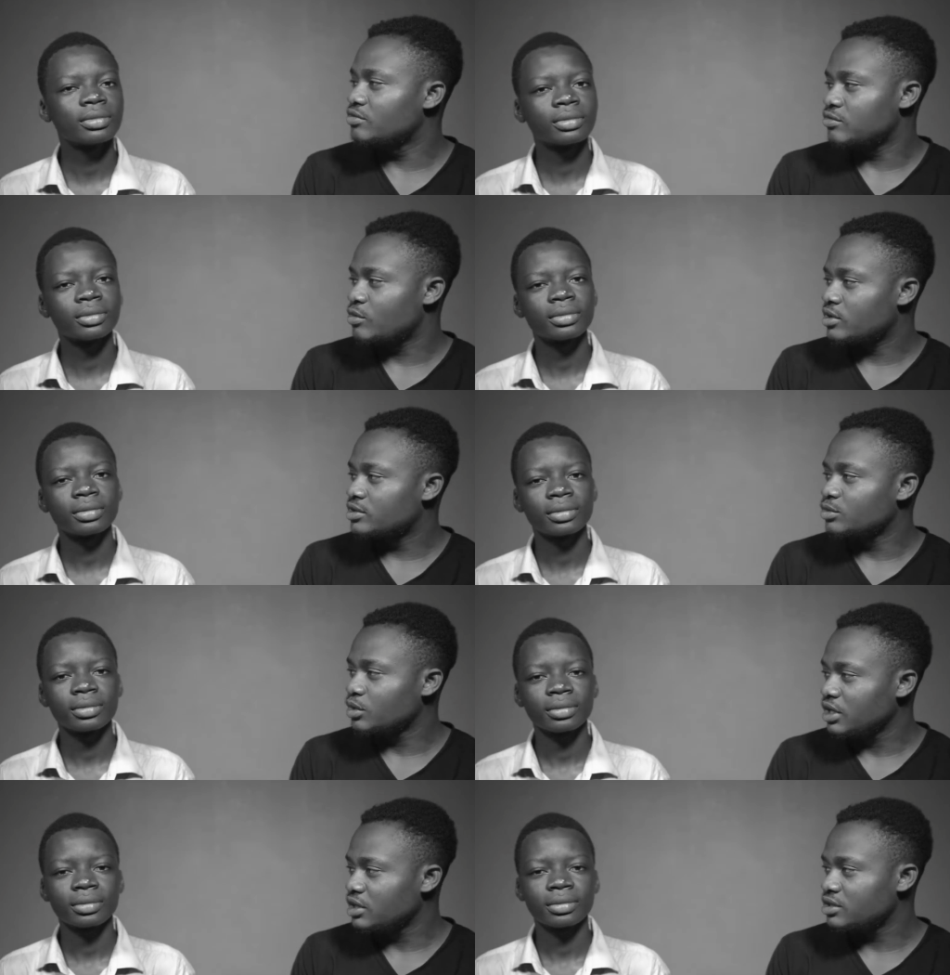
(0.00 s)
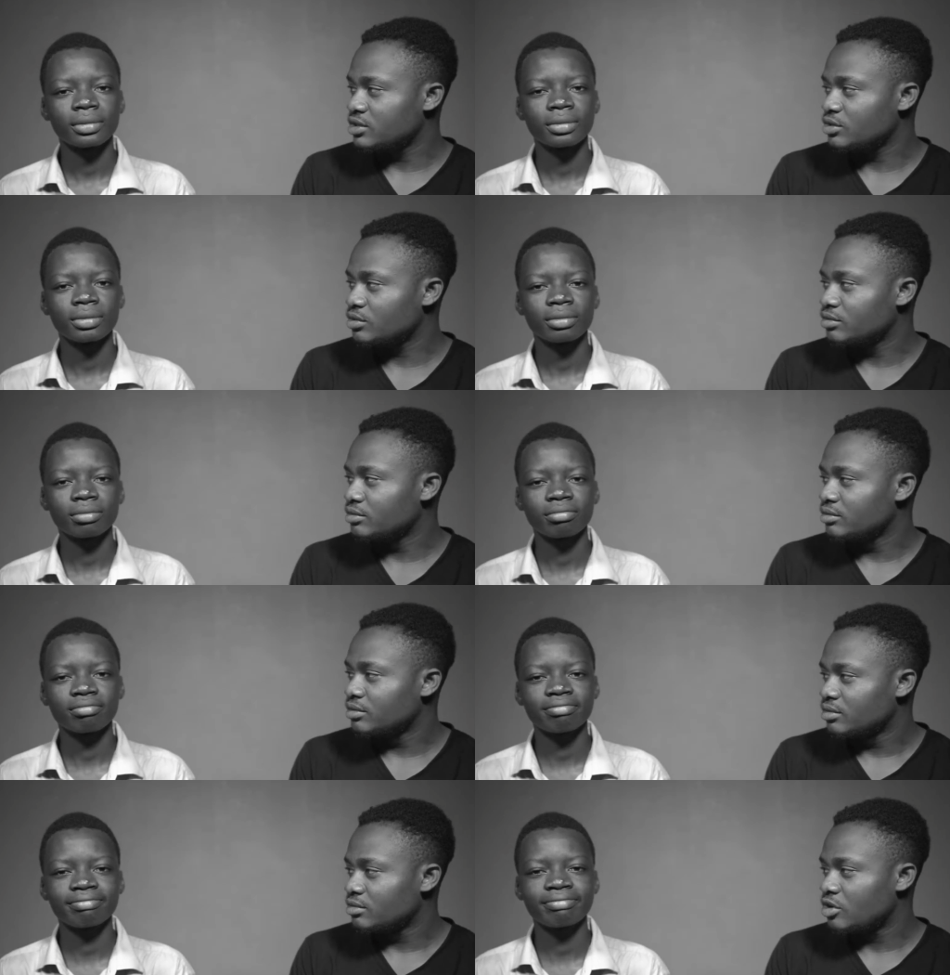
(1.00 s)
Speaker 1: you've worked with, you know,
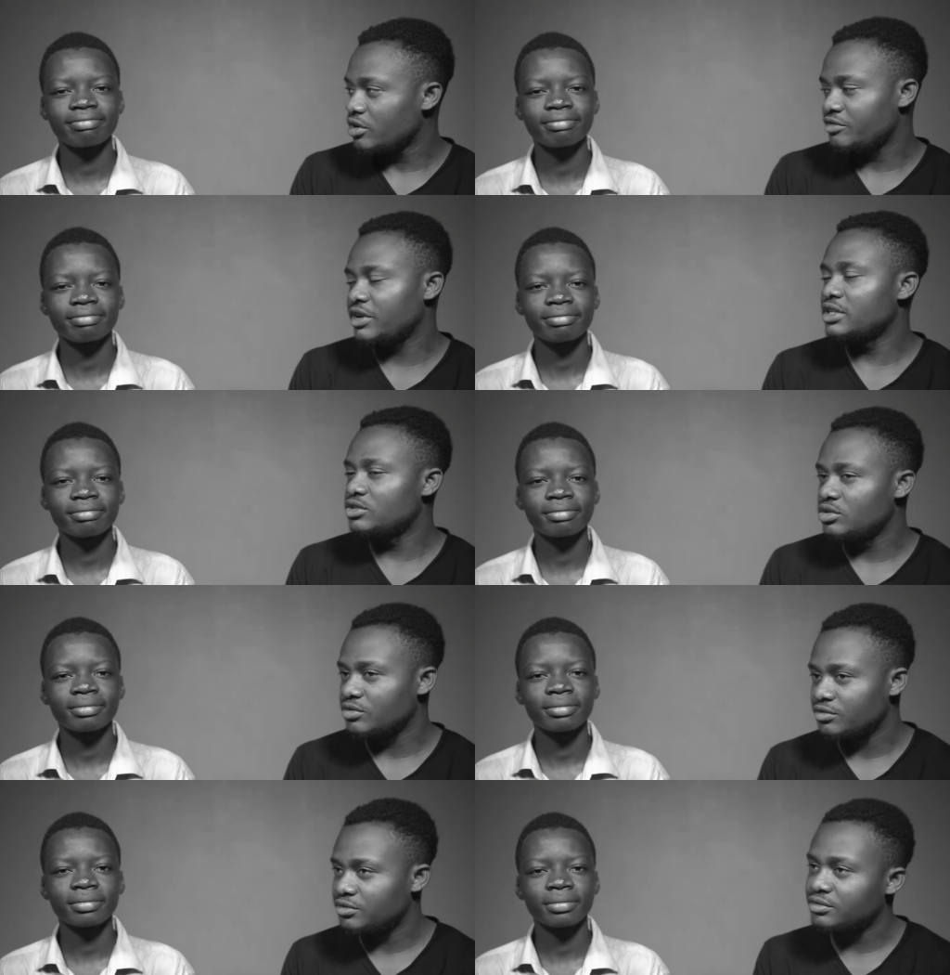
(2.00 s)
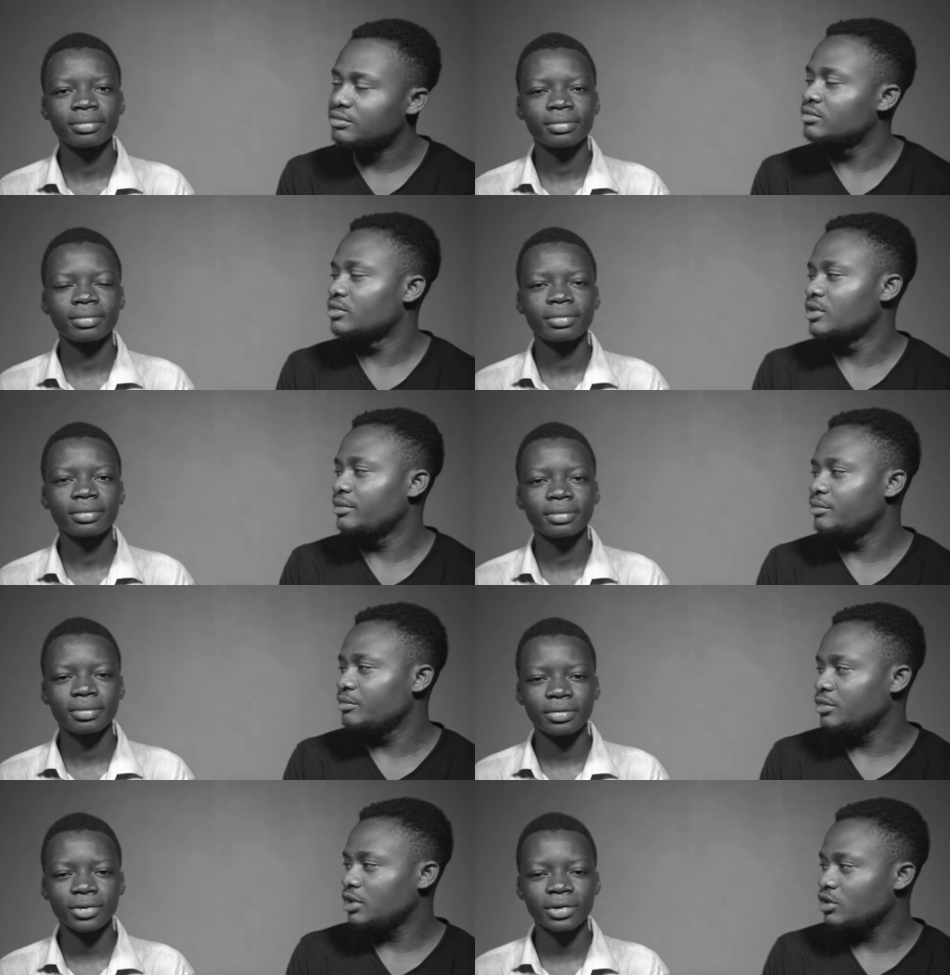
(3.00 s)
or events you've
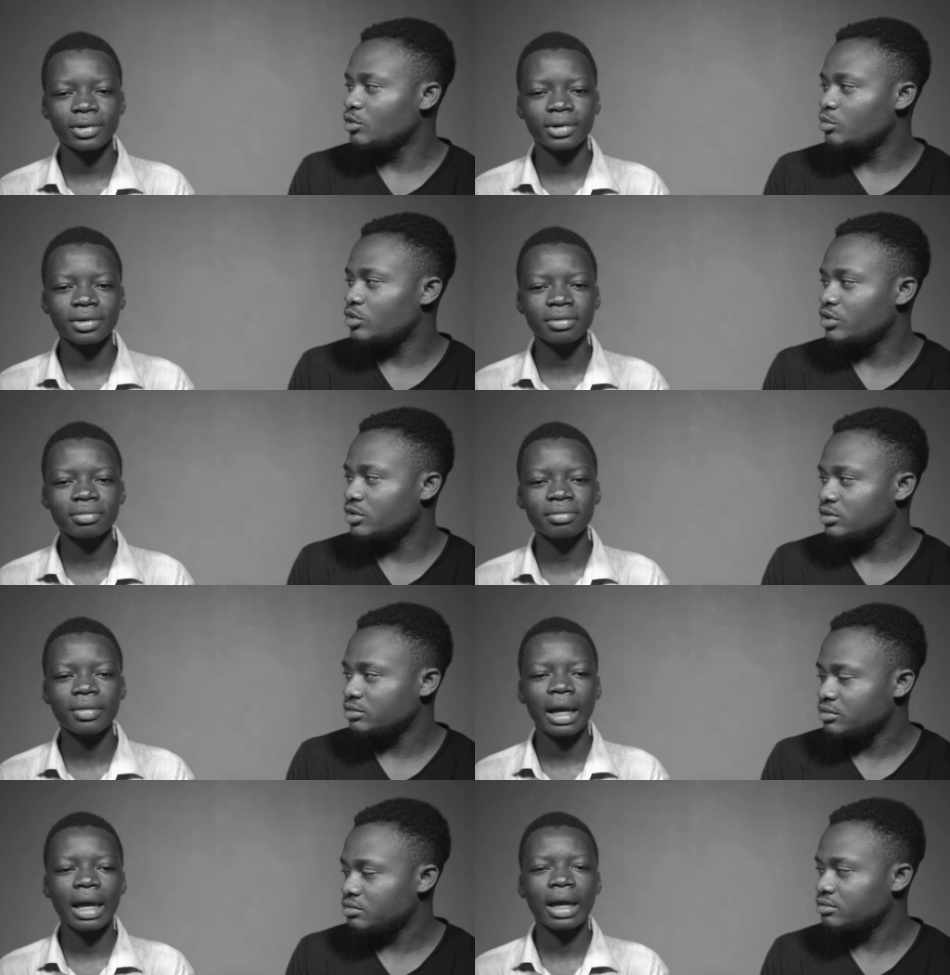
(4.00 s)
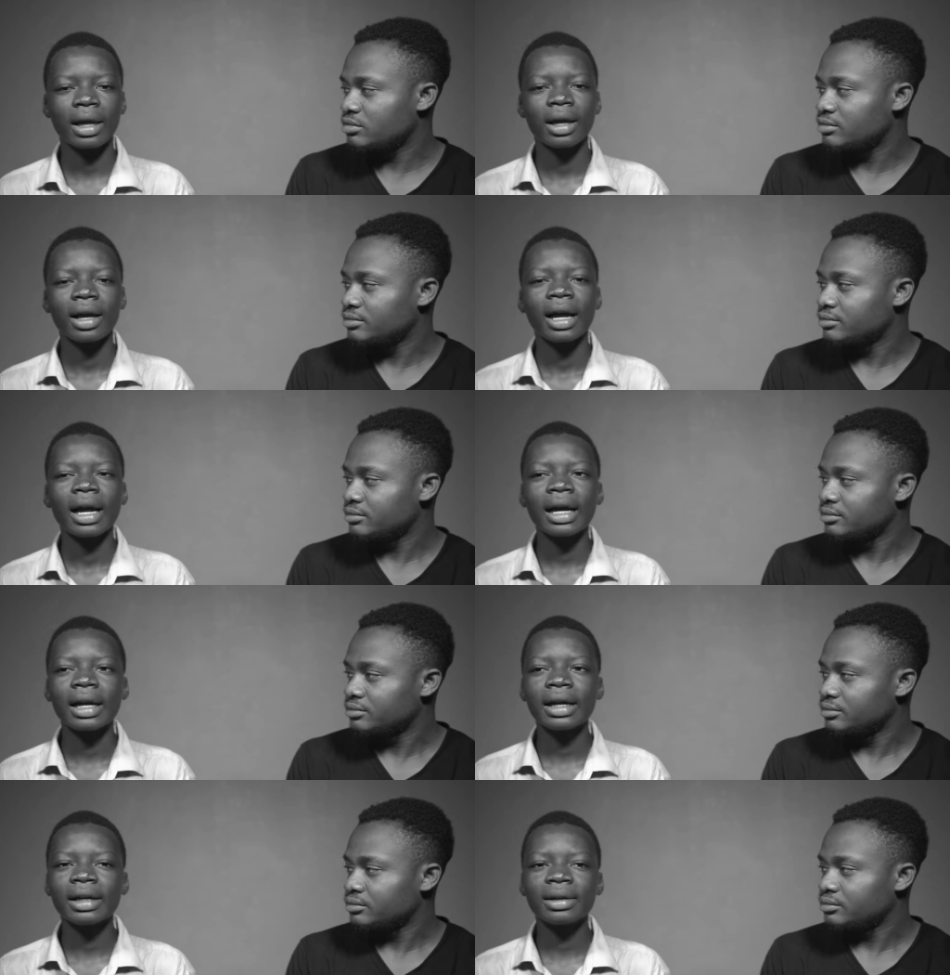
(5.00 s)
been on?
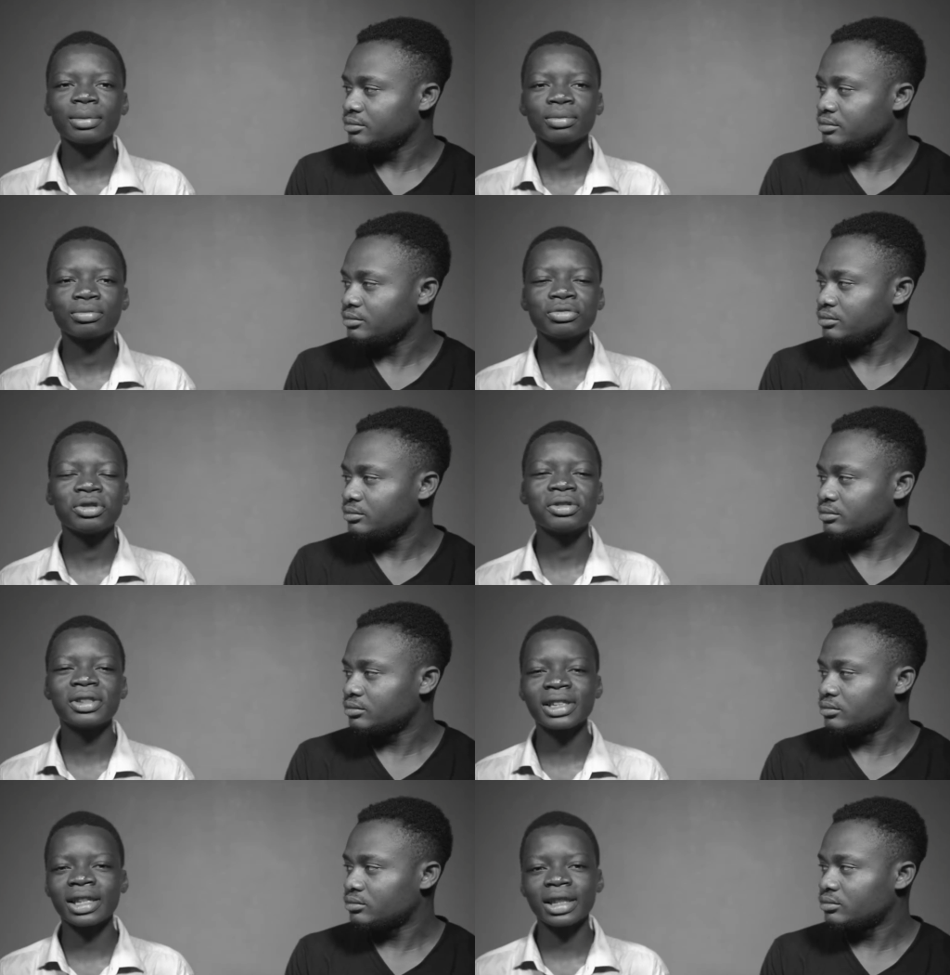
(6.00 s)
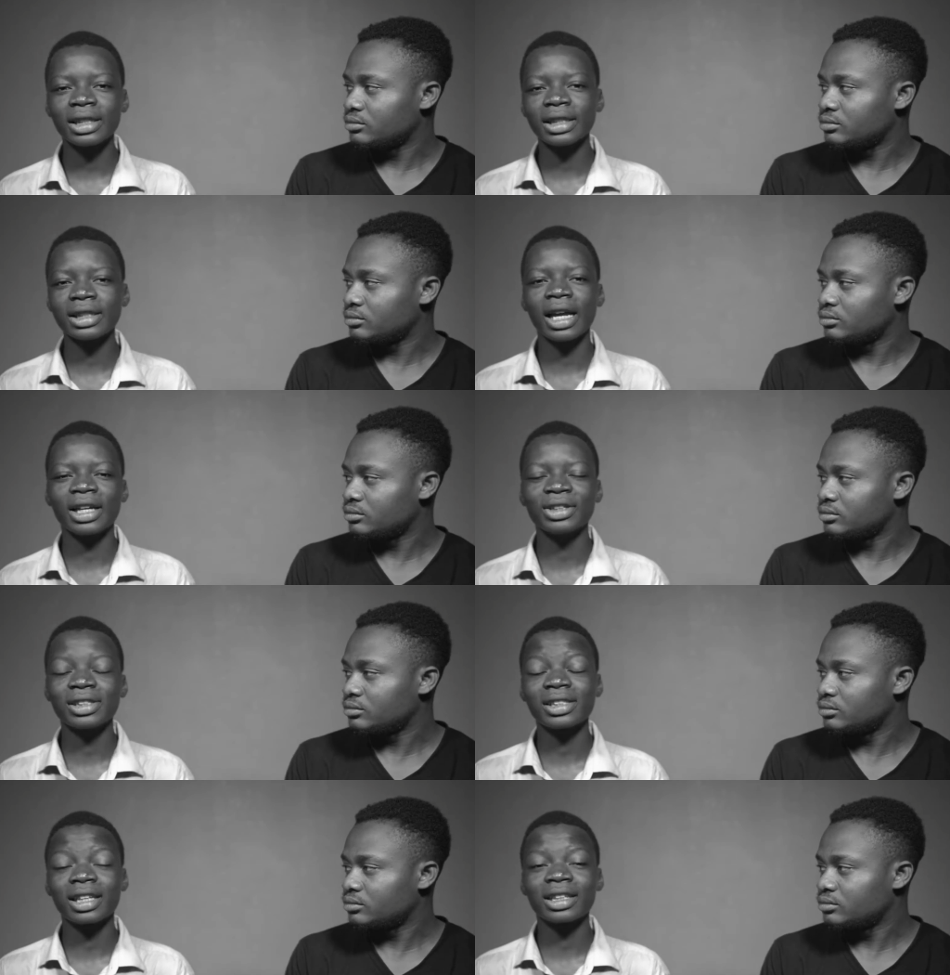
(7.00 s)
Speaker 2: Um, recently I
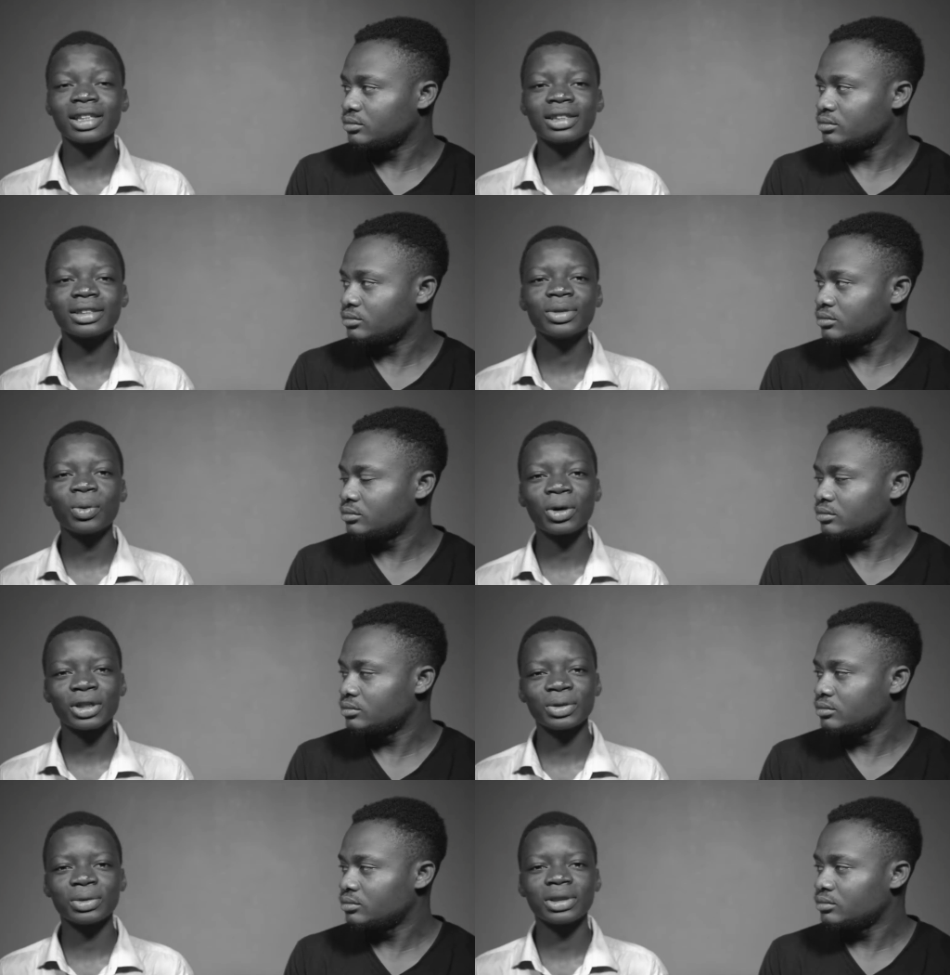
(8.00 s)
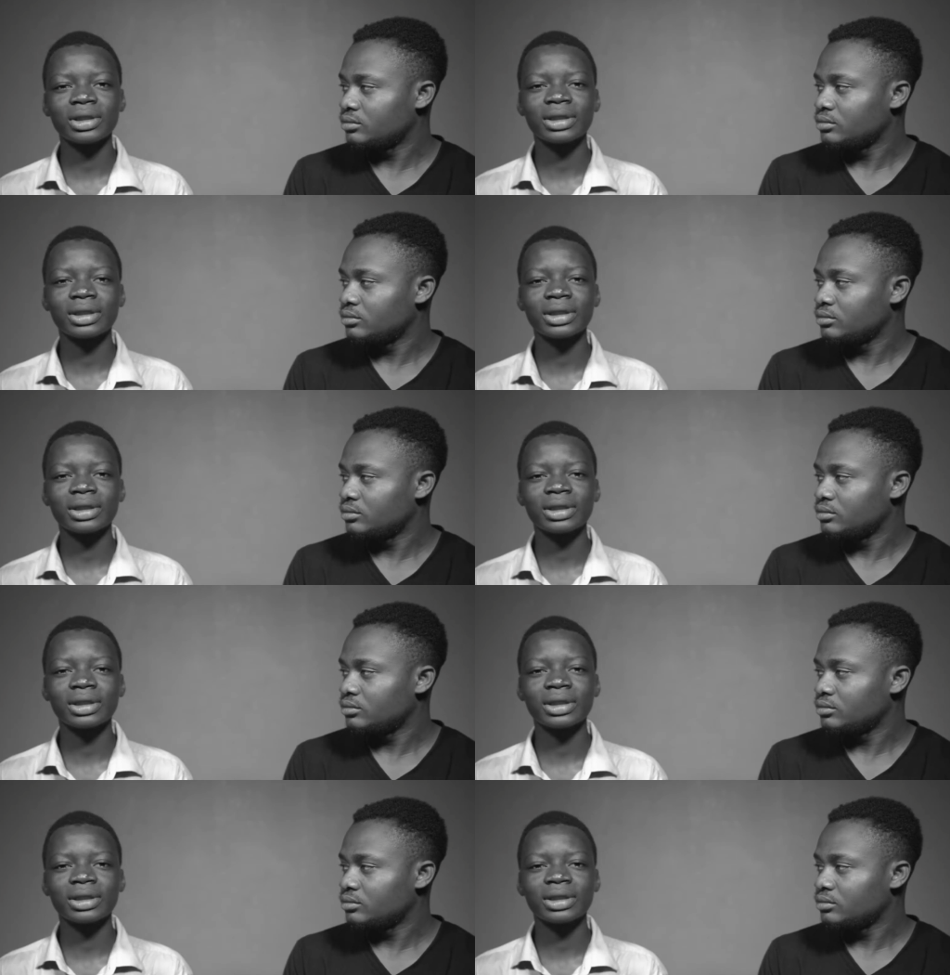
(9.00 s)
just started working with